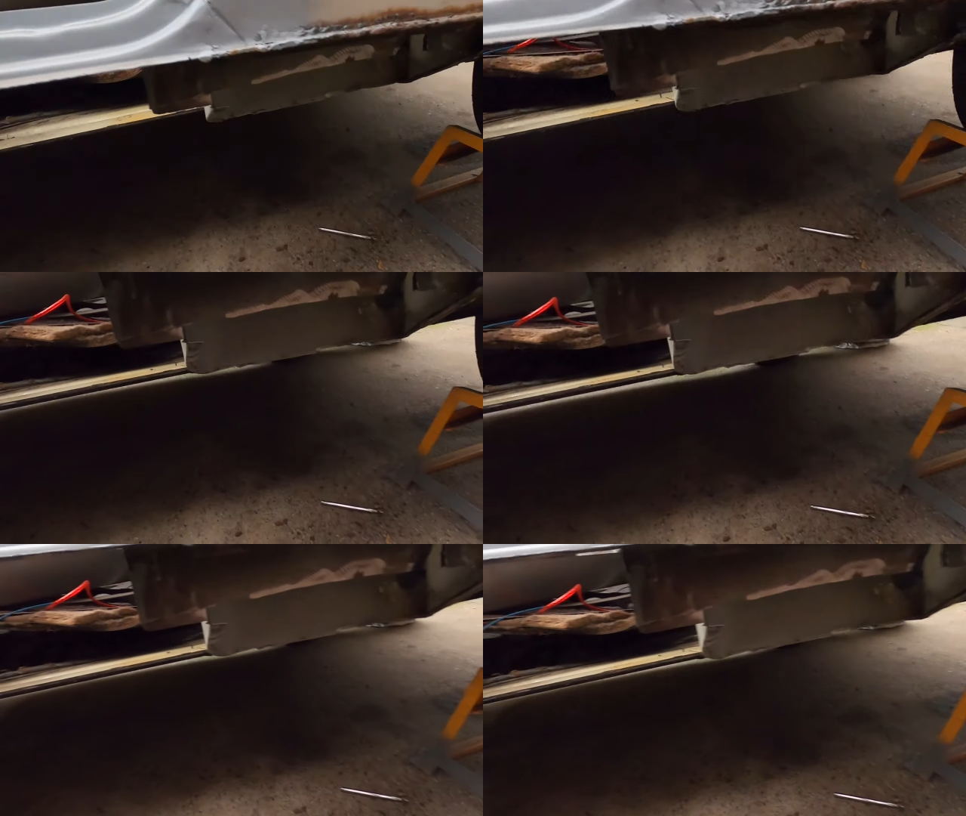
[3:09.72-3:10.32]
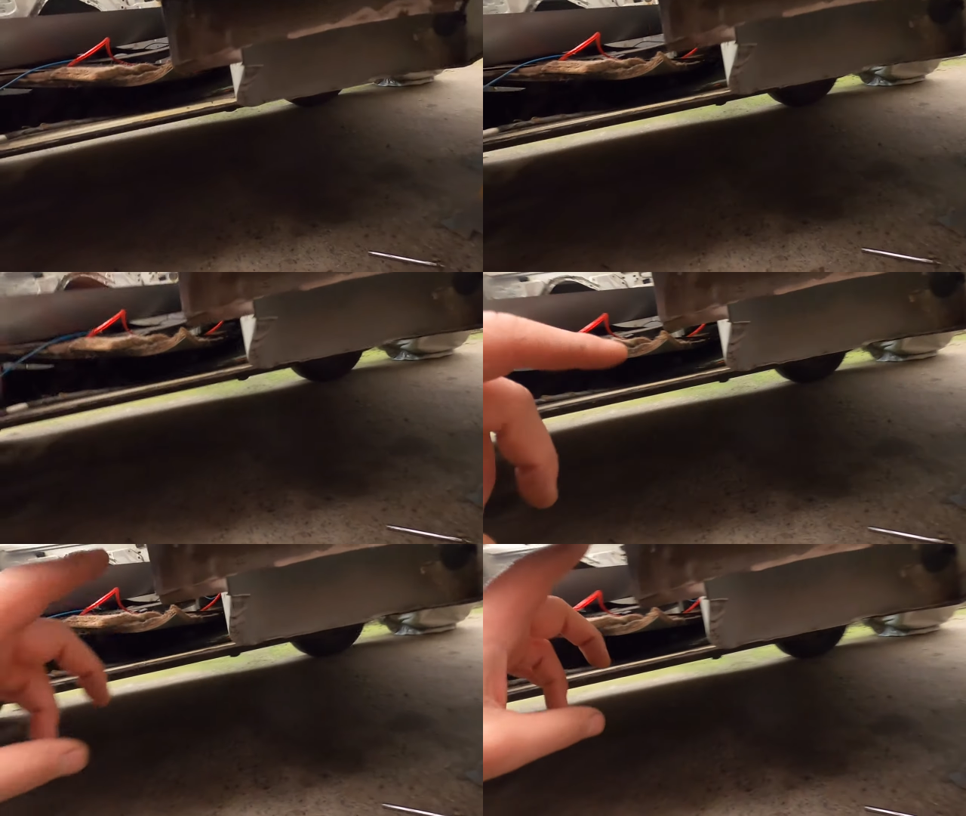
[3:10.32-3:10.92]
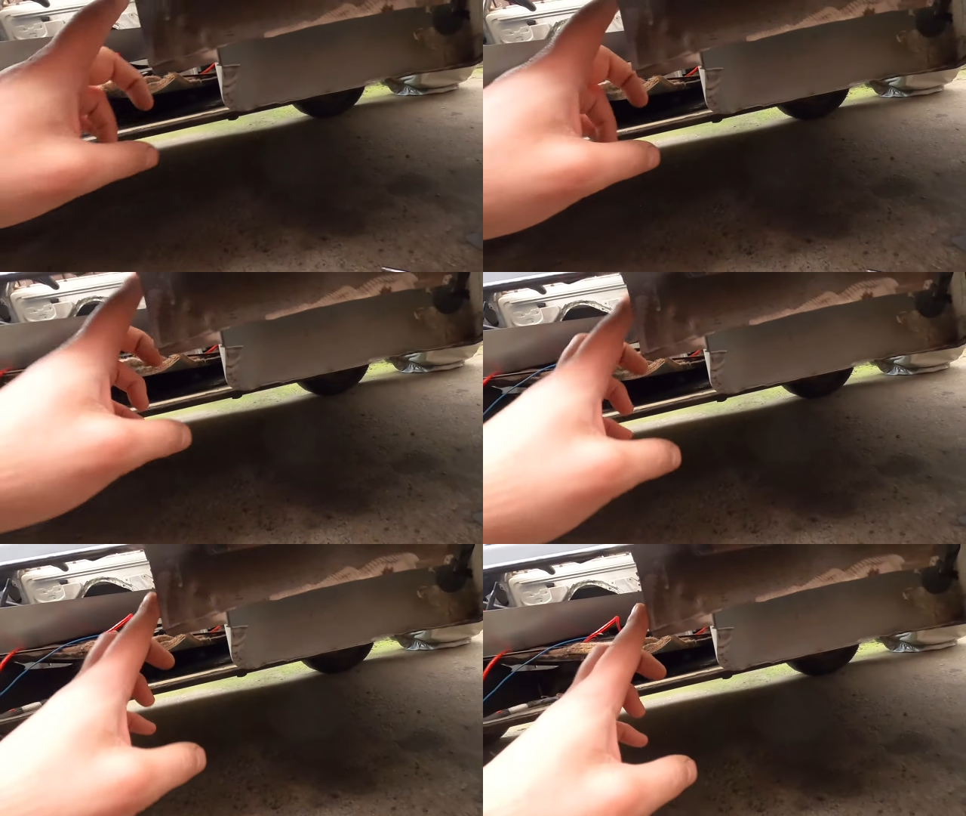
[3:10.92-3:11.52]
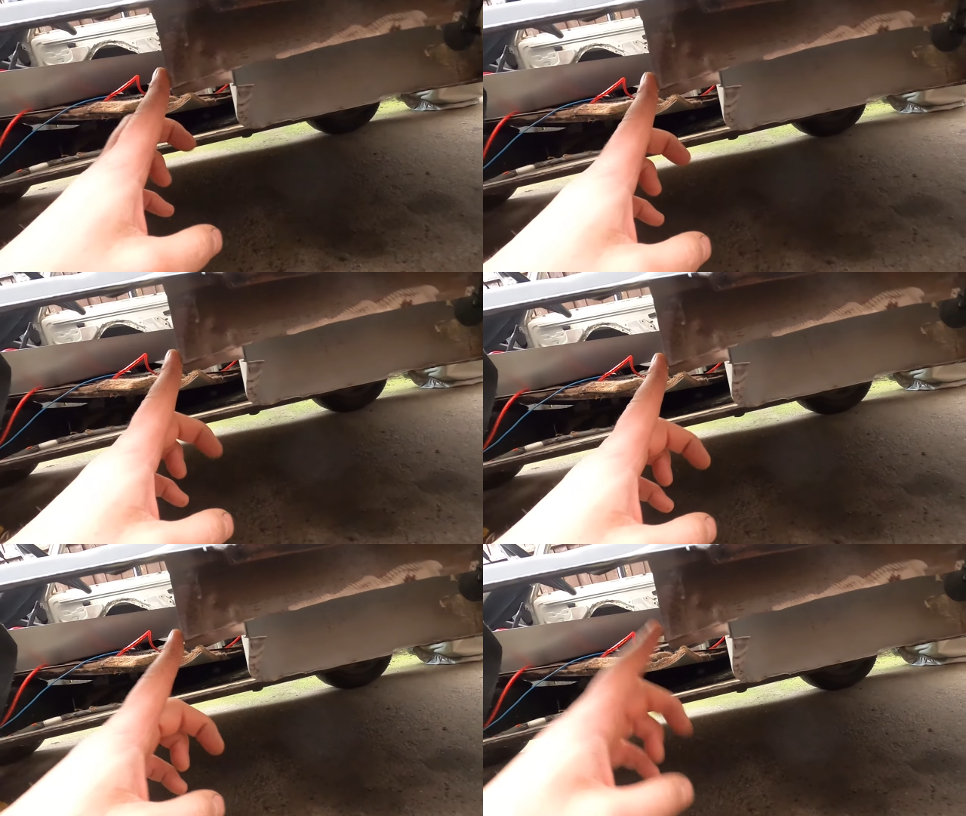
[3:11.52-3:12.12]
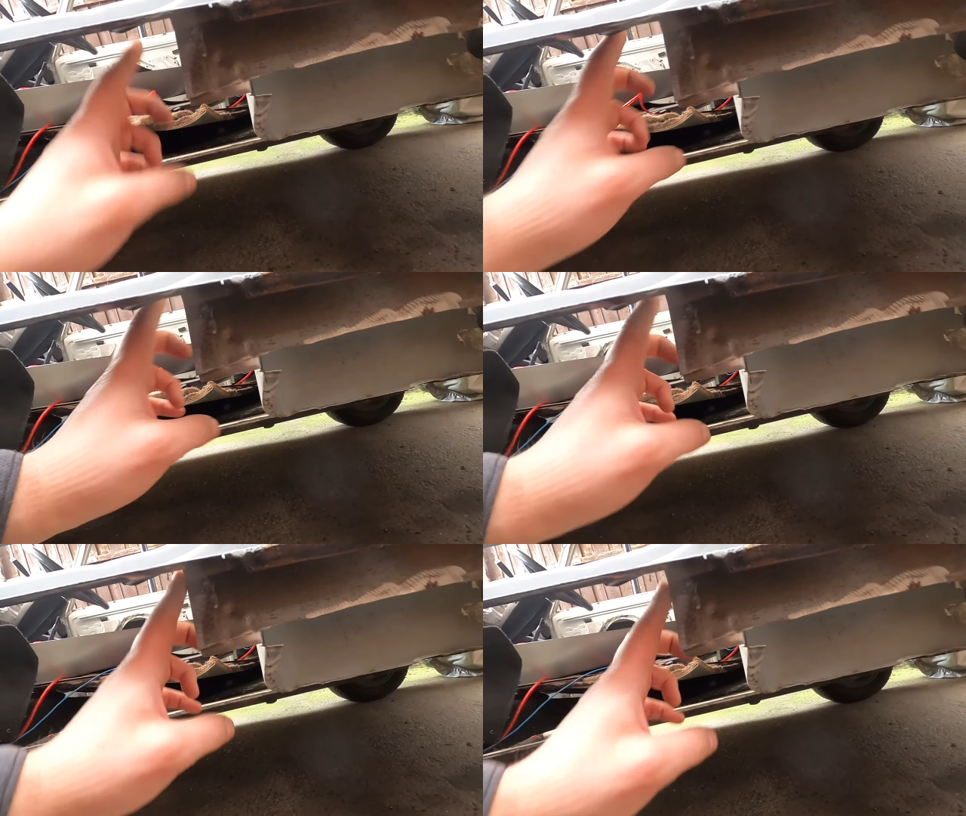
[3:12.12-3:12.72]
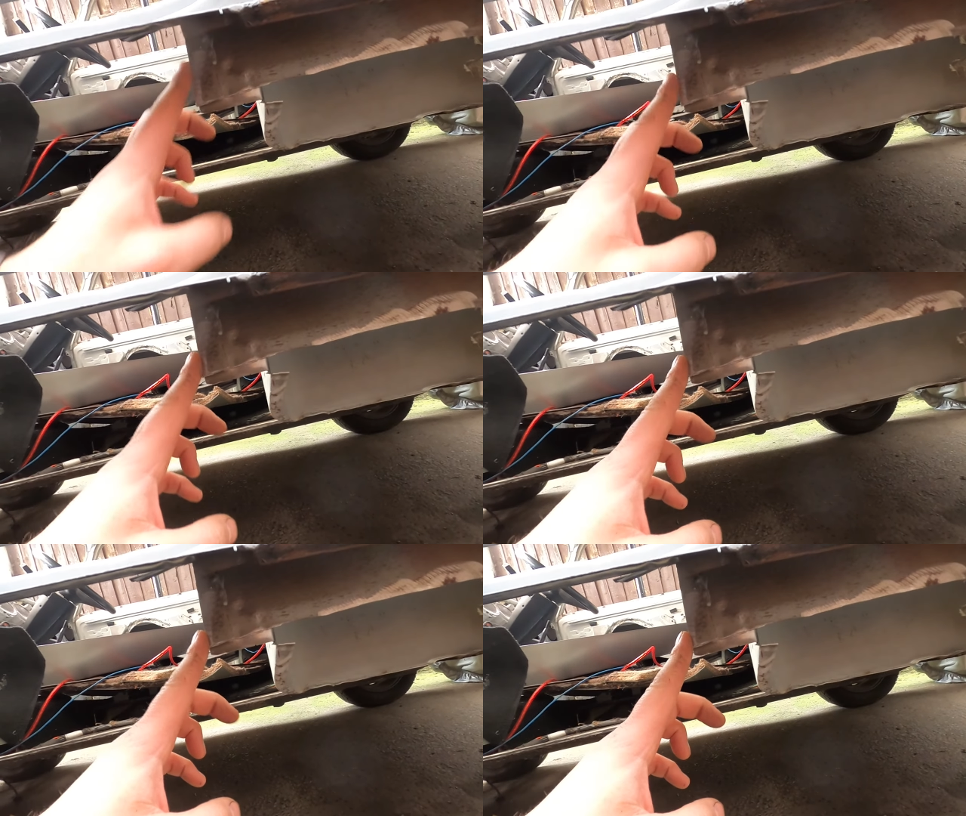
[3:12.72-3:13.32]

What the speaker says: (no speaker visible)